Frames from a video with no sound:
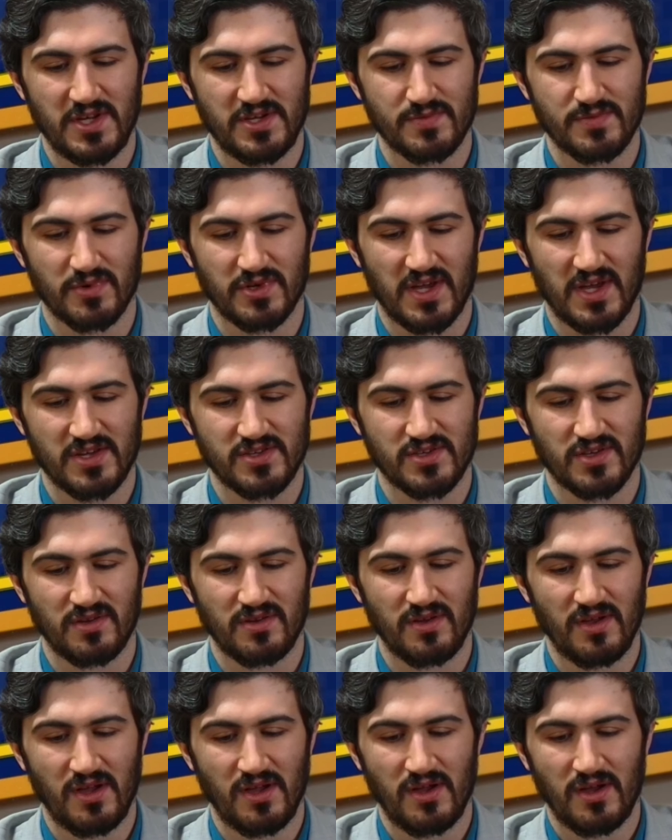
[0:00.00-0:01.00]

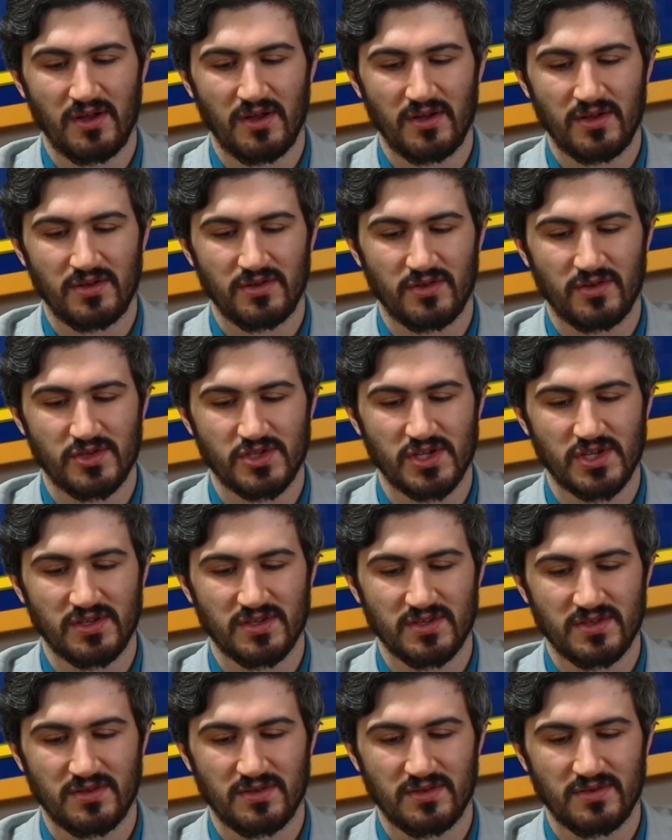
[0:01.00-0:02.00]
protection
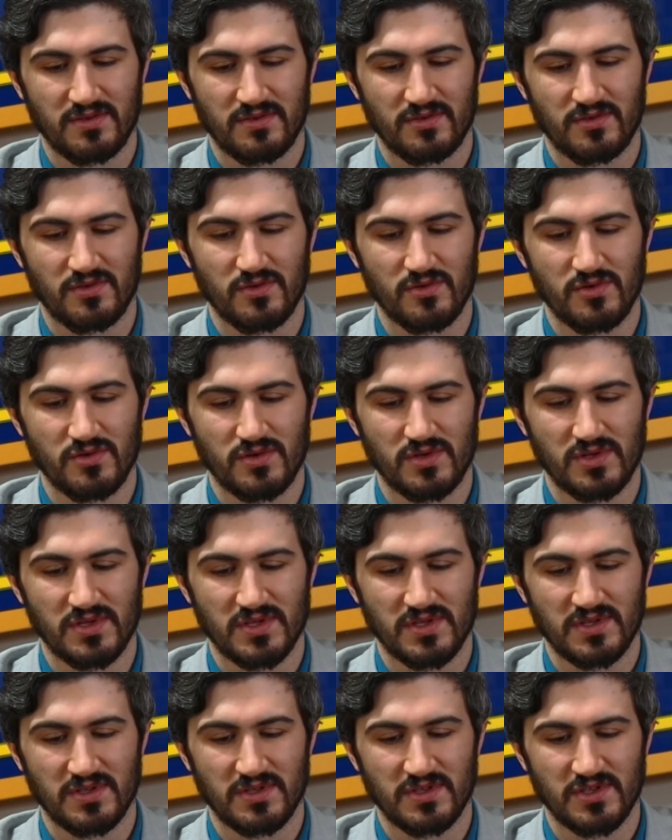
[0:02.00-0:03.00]
to
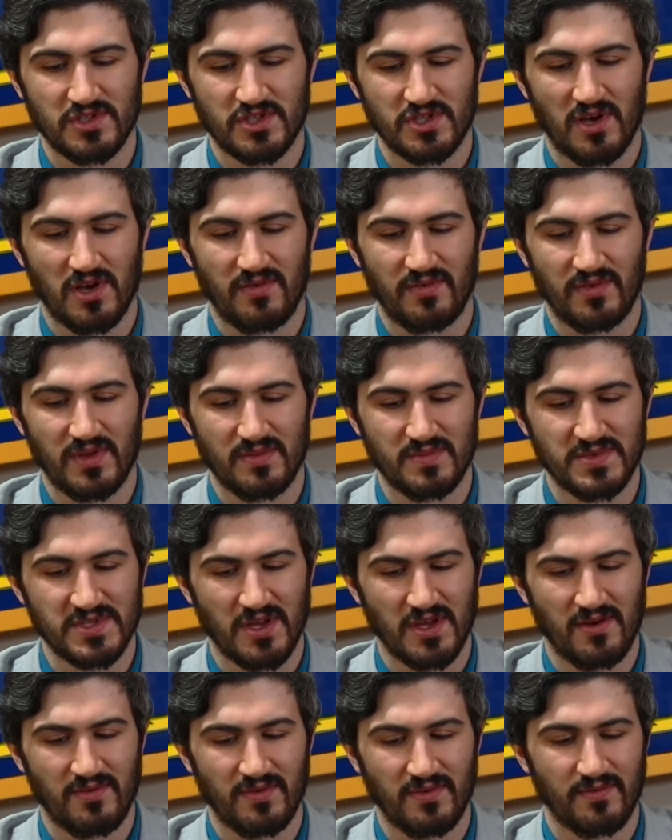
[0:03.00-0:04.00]
shelf
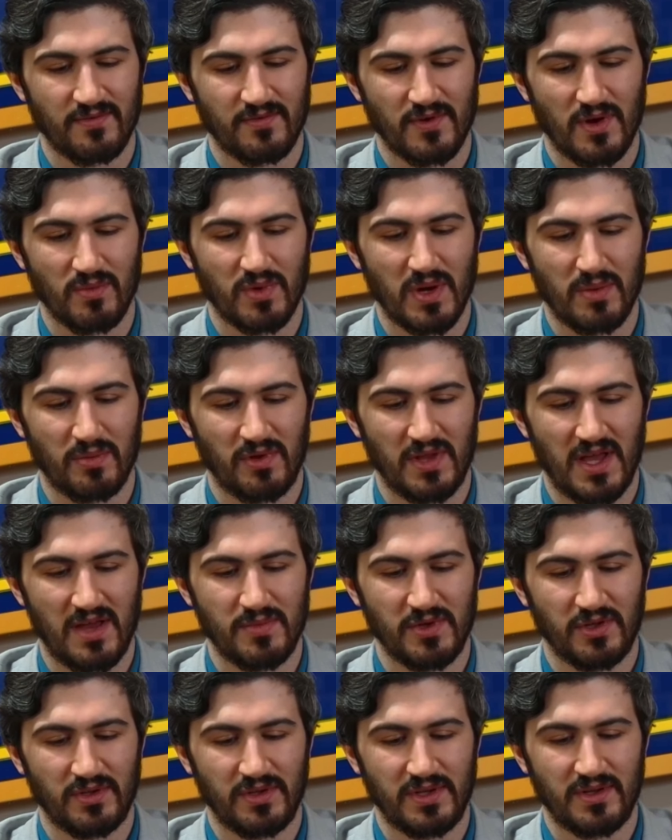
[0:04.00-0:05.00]
himself from criminal
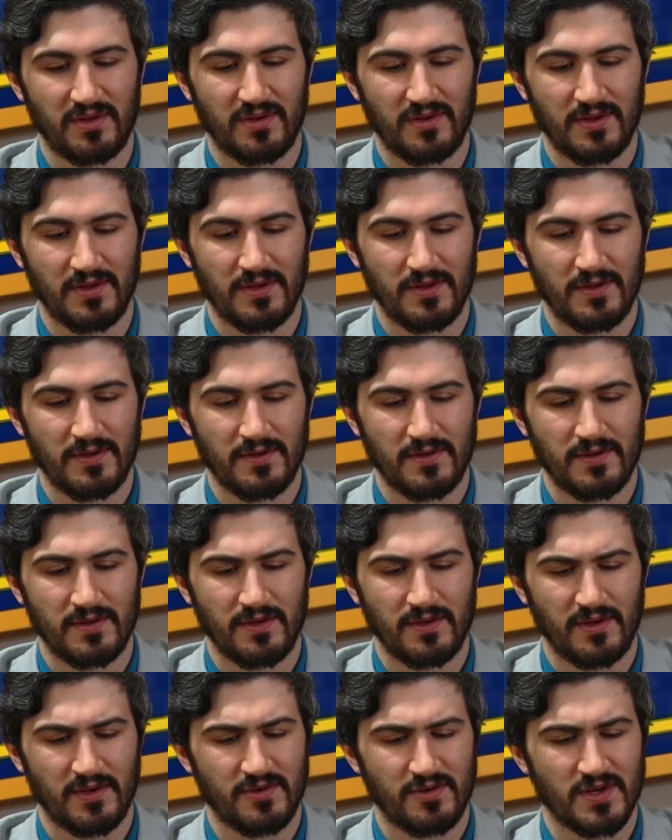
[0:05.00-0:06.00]
liability.
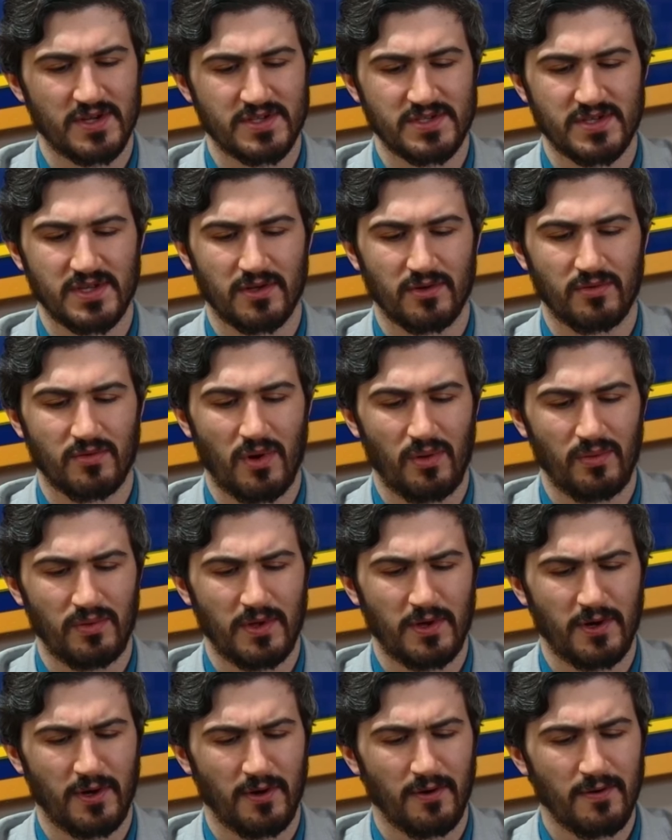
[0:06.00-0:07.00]
Interesting quote
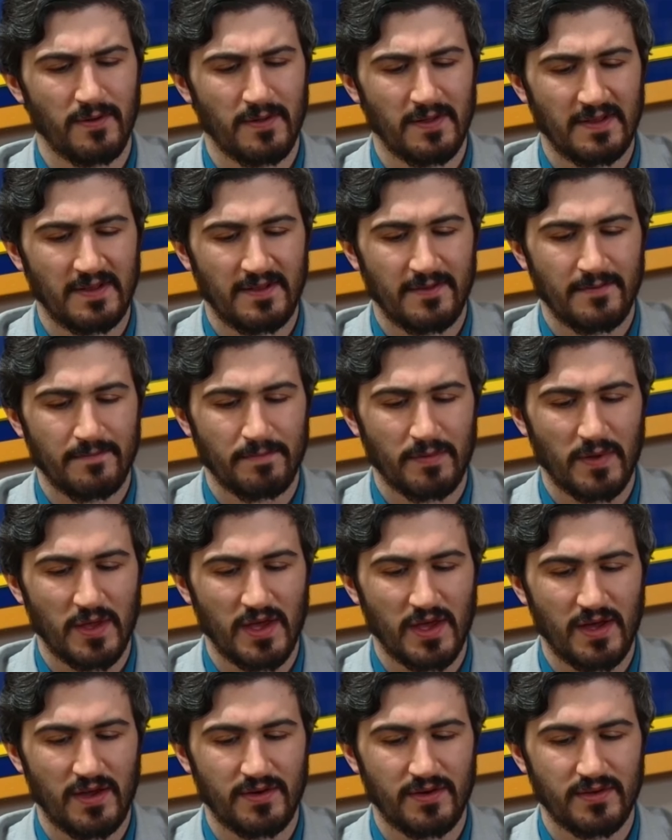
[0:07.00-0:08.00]
there.
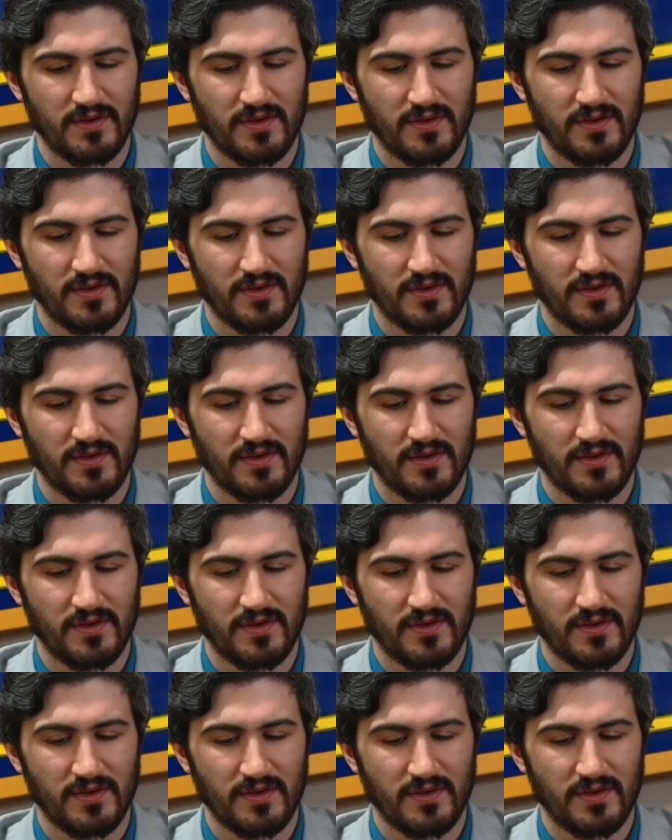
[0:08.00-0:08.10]
And